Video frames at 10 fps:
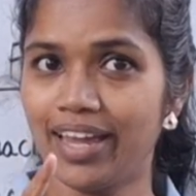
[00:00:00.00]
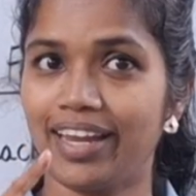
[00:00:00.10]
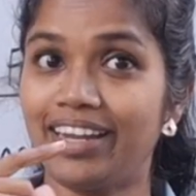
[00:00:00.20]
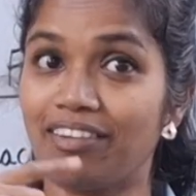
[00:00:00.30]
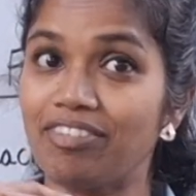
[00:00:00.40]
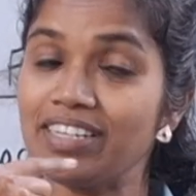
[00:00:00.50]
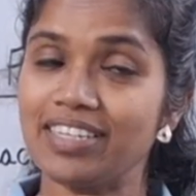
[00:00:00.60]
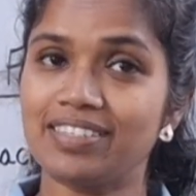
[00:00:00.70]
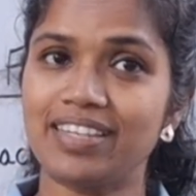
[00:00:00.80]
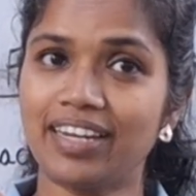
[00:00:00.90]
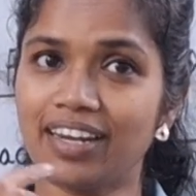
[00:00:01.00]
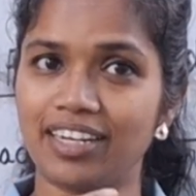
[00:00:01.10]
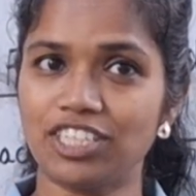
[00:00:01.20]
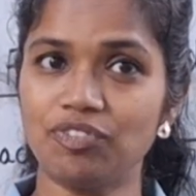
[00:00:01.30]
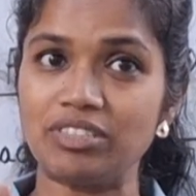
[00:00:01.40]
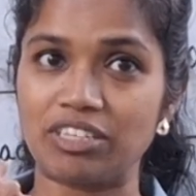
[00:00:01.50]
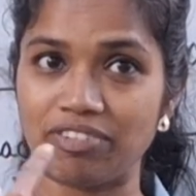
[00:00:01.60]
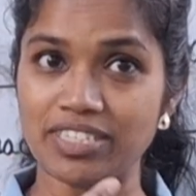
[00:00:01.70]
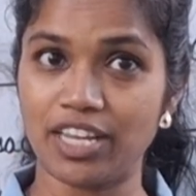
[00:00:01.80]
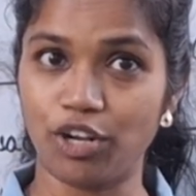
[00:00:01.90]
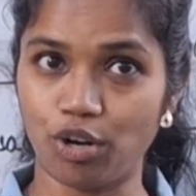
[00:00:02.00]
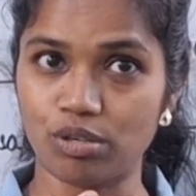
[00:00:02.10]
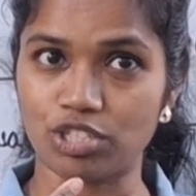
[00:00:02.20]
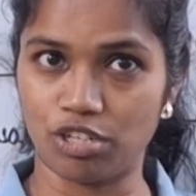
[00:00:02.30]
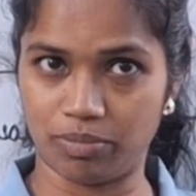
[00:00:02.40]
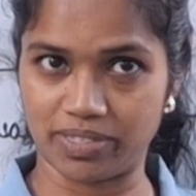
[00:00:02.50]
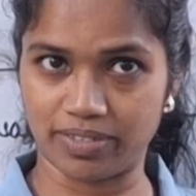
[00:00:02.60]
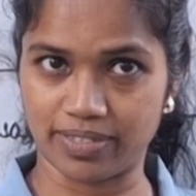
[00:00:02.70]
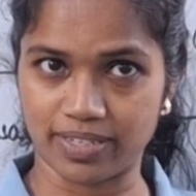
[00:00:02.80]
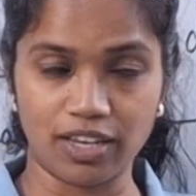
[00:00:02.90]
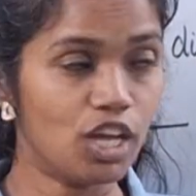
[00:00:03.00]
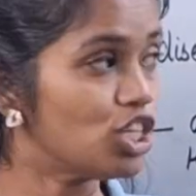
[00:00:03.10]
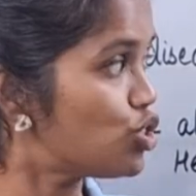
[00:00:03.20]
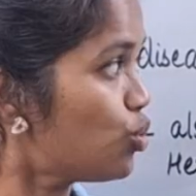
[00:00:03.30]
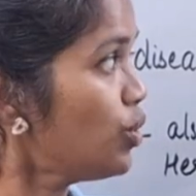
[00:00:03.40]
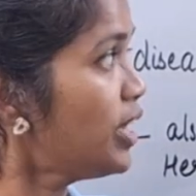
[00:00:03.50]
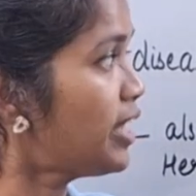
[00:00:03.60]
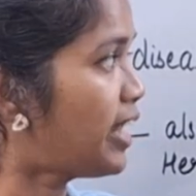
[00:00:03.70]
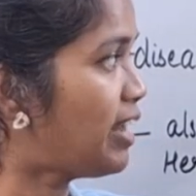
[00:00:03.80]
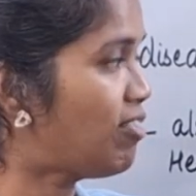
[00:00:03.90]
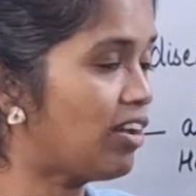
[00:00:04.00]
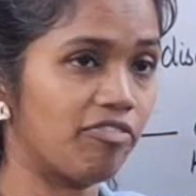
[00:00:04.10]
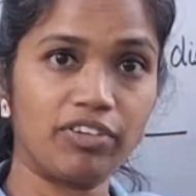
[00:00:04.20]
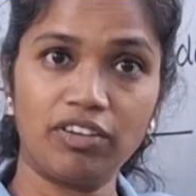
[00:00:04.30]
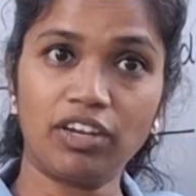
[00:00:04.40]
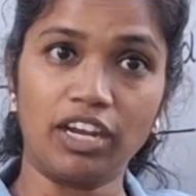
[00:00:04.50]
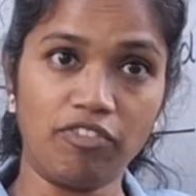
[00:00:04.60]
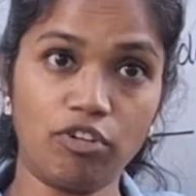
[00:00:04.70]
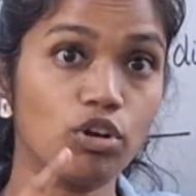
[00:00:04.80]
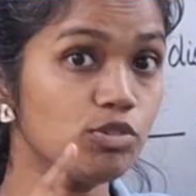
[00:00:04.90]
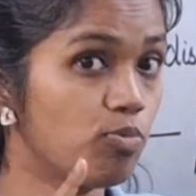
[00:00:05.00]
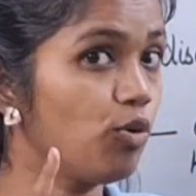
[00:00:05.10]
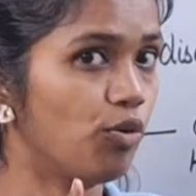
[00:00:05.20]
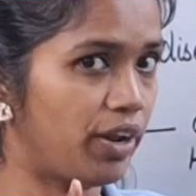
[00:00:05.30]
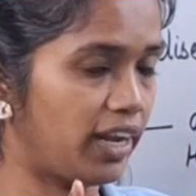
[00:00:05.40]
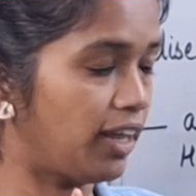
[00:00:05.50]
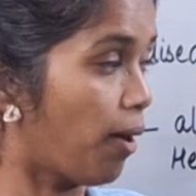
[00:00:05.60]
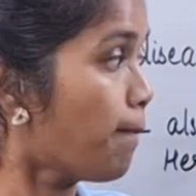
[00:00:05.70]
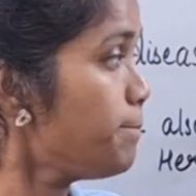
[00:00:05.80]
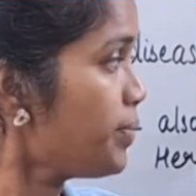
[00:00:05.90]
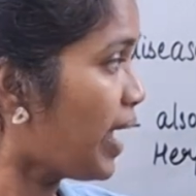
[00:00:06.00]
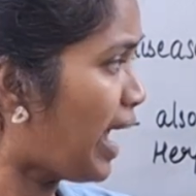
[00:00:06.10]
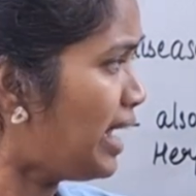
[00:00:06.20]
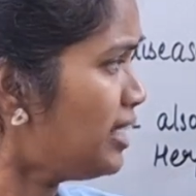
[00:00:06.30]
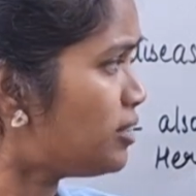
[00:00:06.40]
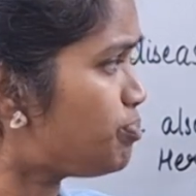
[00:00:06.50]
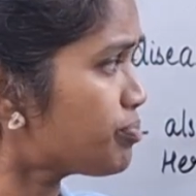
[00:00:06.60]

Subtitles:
It is that condition which affects the intercostal muscles. So it can even cause pleurodynia, and